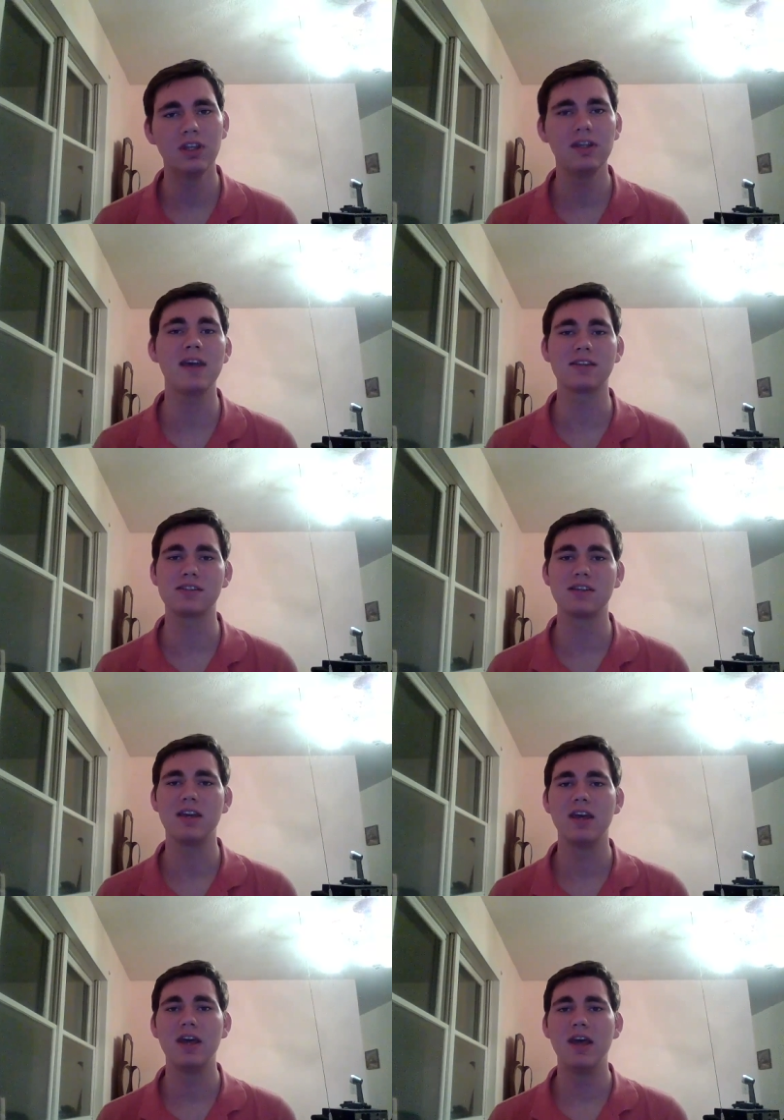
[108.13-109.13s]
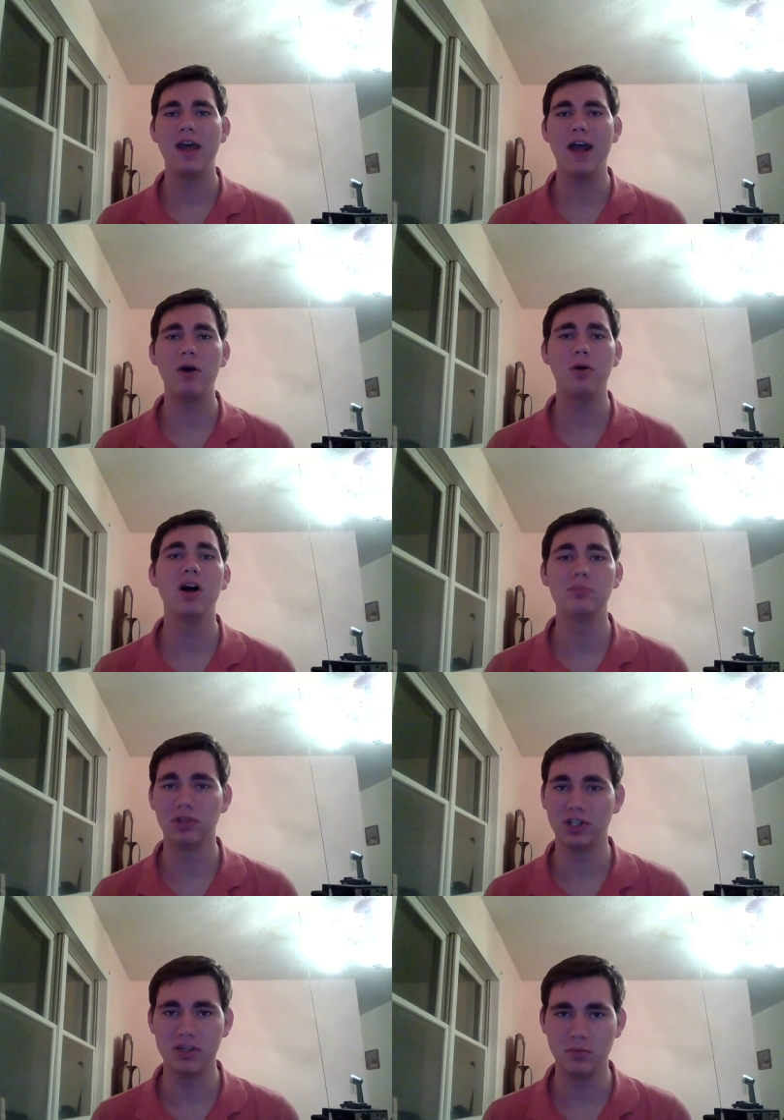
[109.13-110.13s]
Next, how
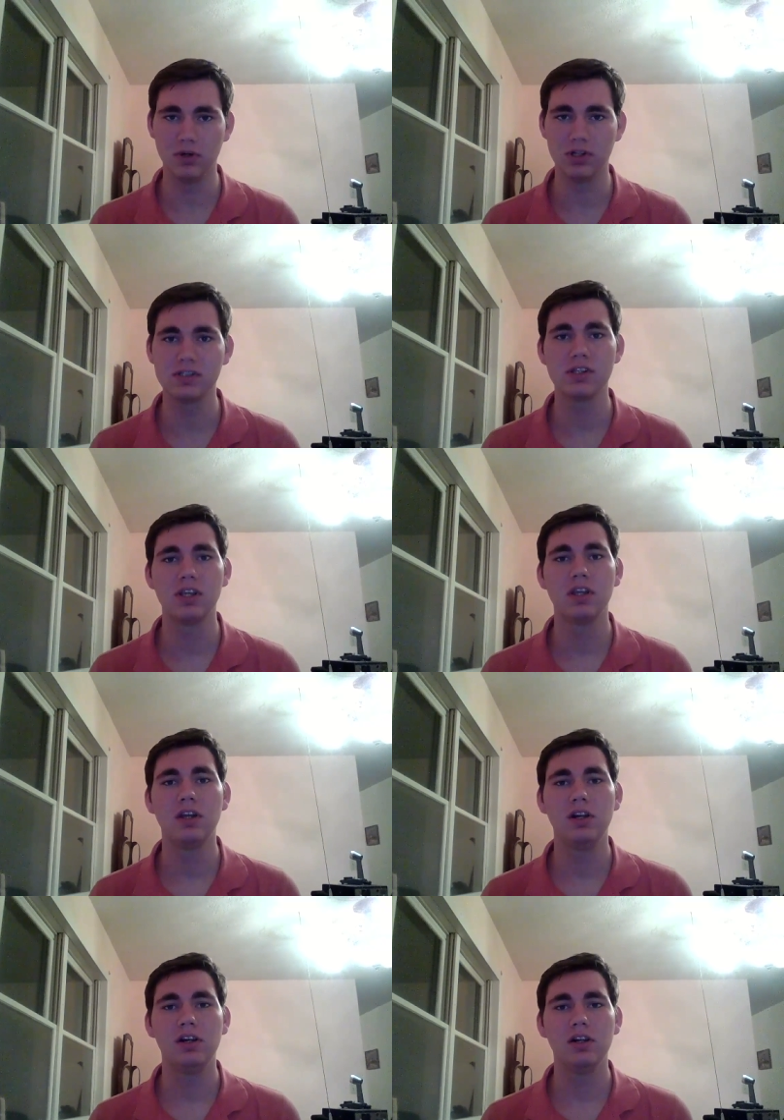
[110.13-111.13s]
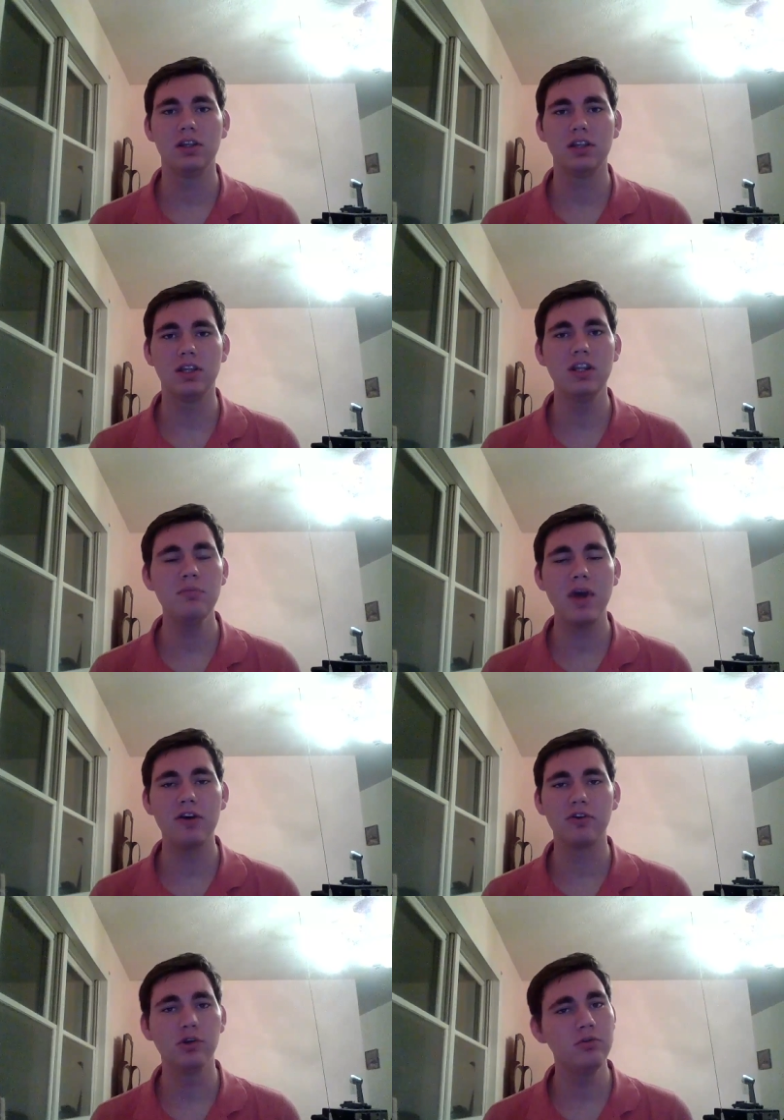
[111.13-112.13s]
humble he was. It didn't
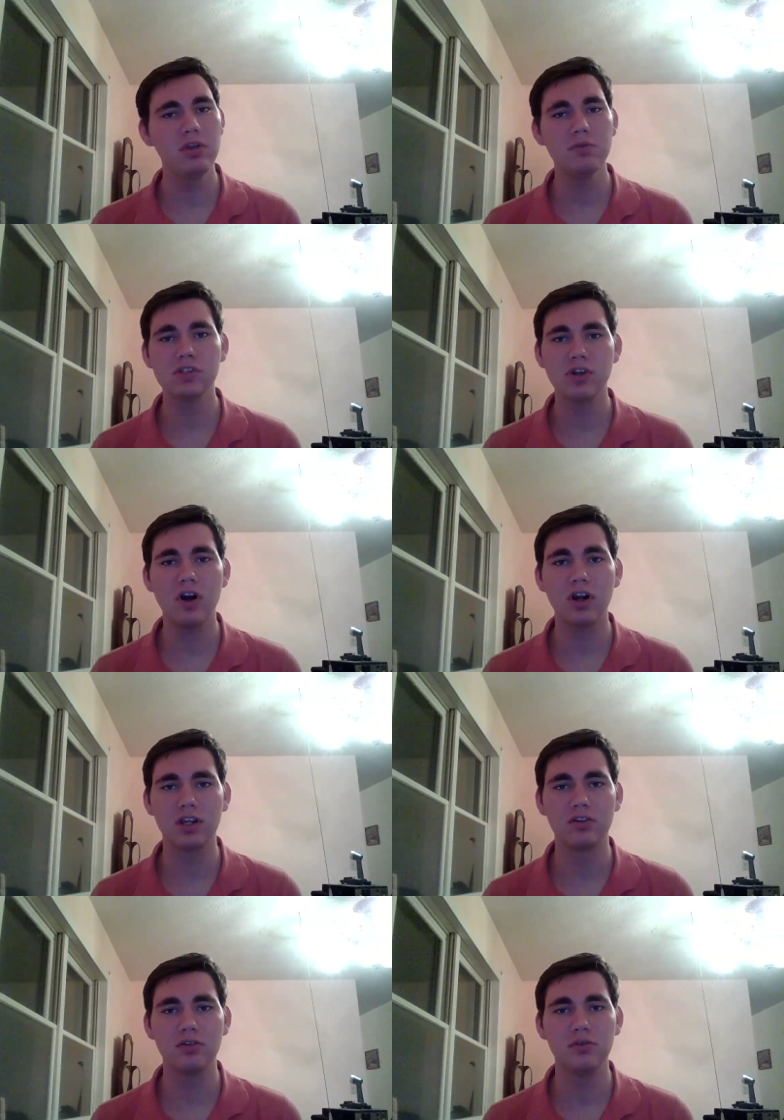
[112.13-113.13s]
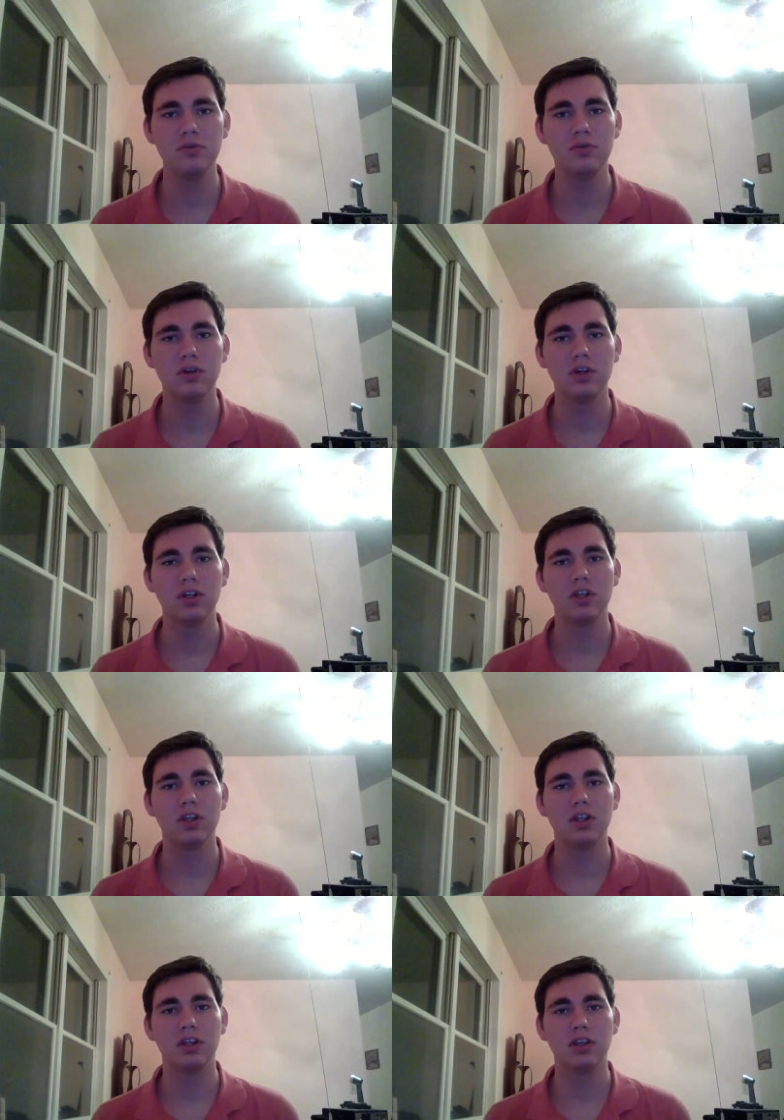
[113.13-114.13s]
matter who he was talking to,
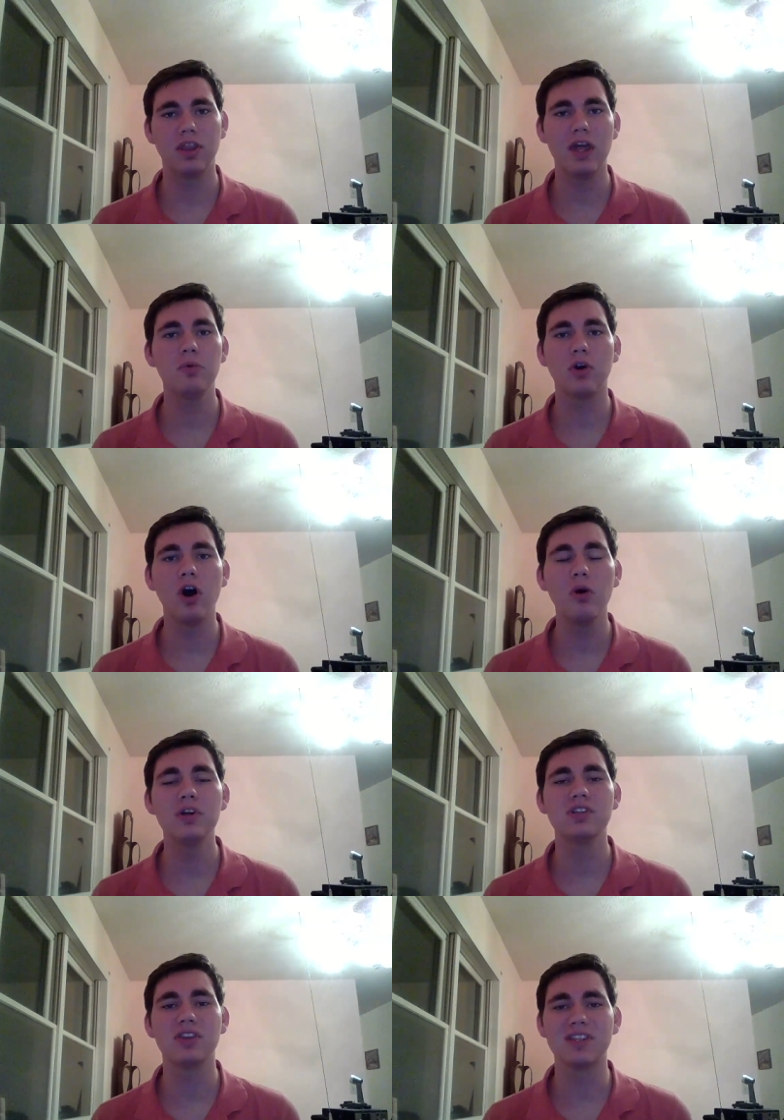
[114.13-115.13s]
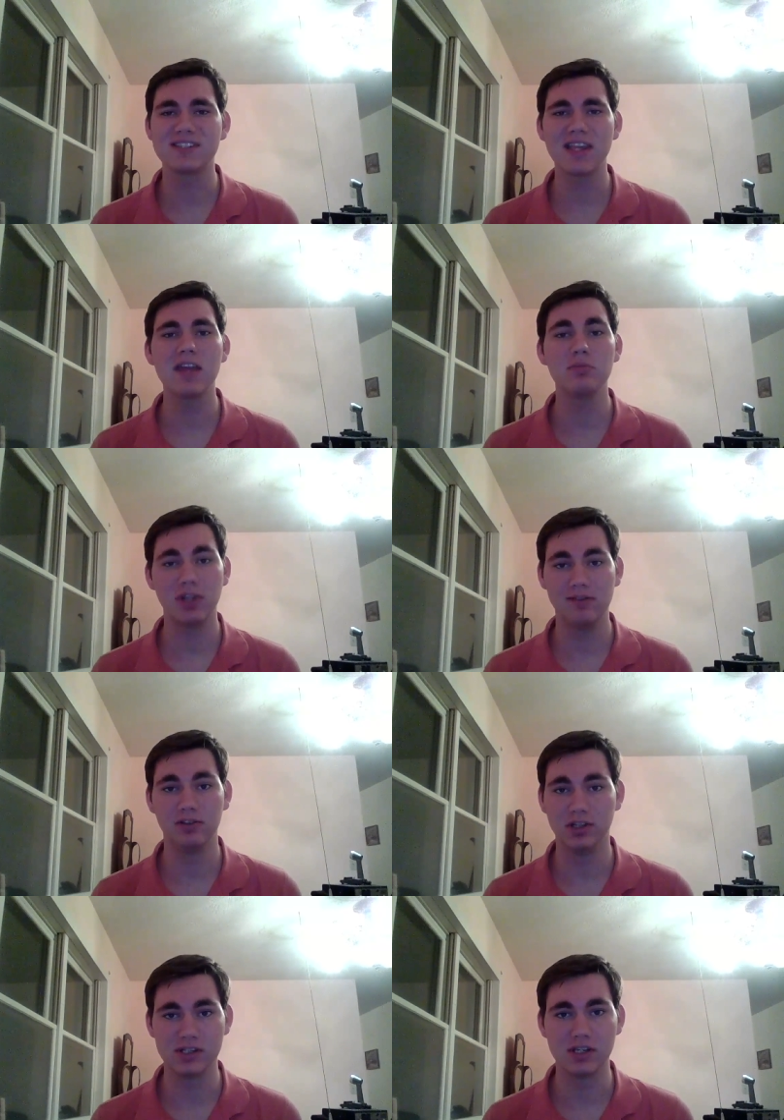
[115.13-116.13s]
they were always on the same
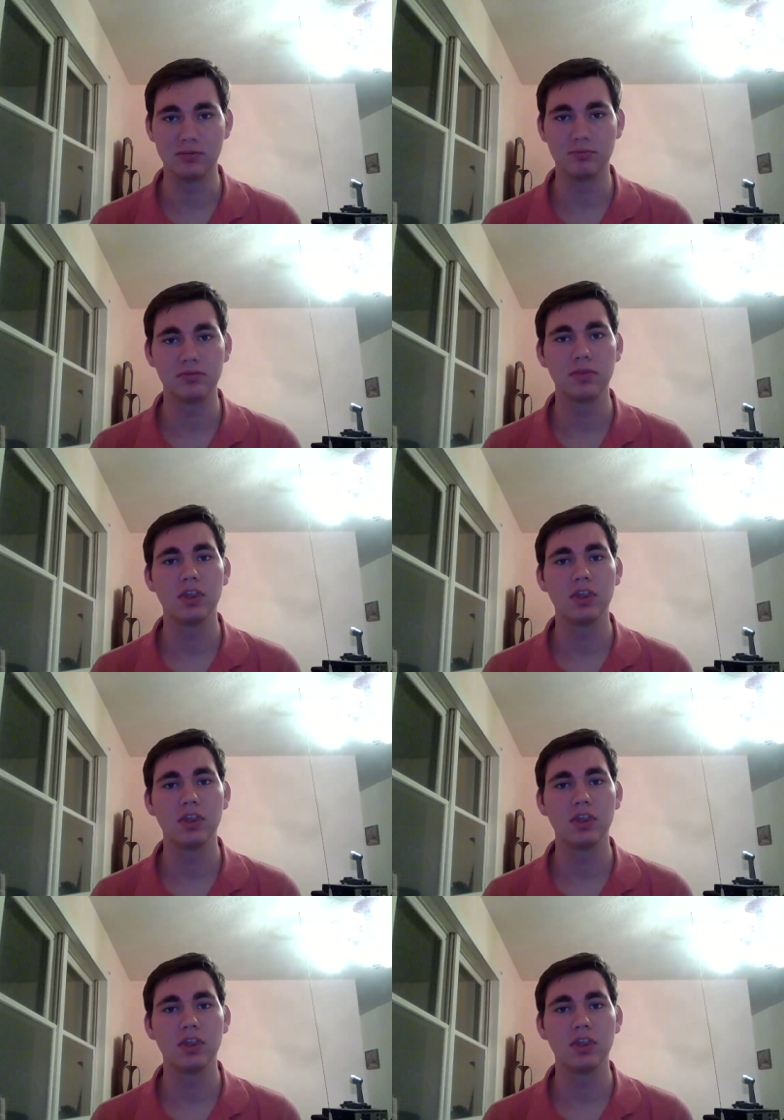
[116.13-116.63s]
level as him.